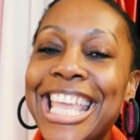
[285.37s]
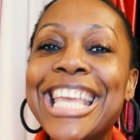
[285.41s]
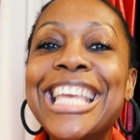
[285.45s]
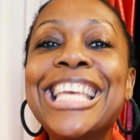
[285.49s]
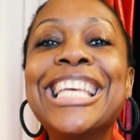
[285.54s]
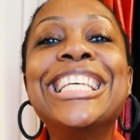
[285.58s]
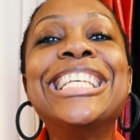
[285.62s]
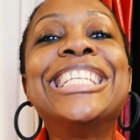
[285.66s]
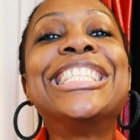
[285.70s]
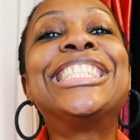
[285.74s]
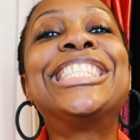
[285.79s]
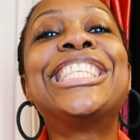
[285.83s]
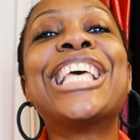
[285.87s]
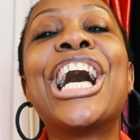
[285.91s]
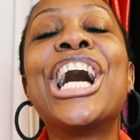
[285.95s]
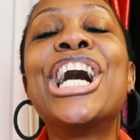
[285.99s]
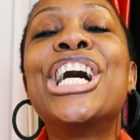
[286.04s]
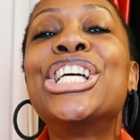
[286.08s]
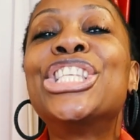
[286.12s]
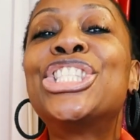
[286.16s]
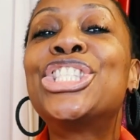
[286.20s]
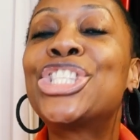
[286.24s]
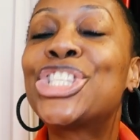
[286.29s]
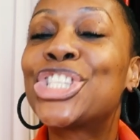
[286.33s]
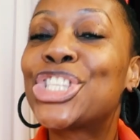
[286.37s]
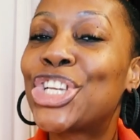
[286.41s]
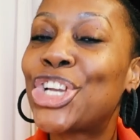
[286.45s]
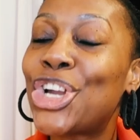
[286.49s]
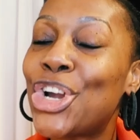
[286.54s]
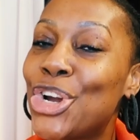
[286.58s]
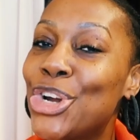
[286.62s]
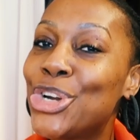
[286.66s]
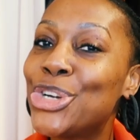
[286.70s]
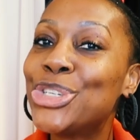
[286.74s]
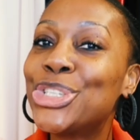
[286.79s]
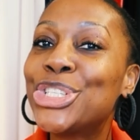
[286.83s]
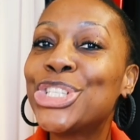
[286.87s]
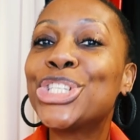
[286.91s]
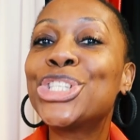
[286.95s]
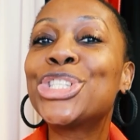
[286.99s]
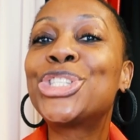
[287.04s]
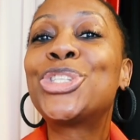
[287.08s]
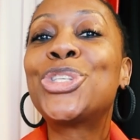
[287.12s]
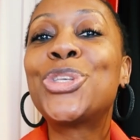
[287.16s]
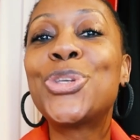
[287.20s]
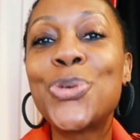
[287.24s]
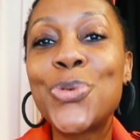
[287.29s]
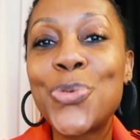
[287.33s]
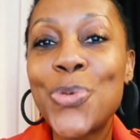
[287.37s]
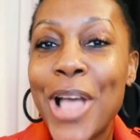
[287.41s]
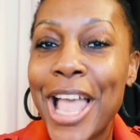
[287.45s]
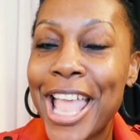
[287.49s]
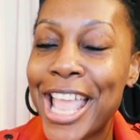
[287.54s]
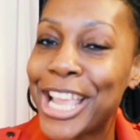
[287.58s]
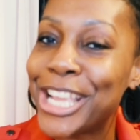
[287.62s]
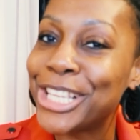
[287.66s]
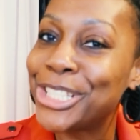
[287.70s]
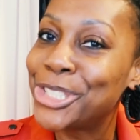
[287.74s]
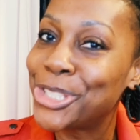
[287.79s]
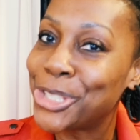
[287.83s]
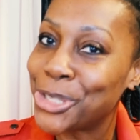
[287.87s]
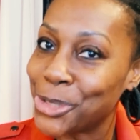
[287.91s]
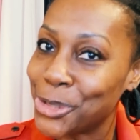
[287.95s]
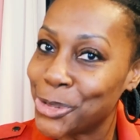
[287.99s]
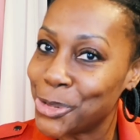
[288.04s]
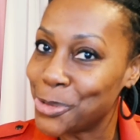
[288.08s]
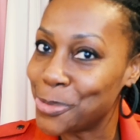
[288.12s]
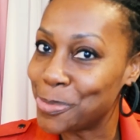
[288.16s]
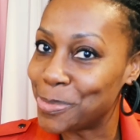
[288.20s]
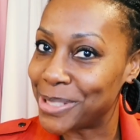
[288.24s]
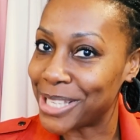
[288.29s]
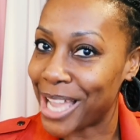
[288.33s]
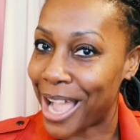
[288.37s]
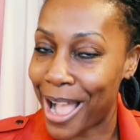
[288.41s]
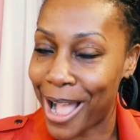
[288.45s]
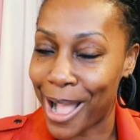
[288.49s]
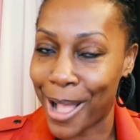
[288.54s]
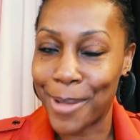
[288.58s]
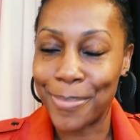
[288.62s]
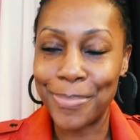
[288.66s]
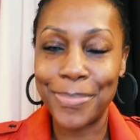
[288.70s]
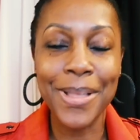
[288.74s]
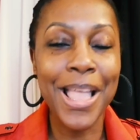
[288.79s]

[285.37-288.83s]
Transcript: is a skirt to a tube top.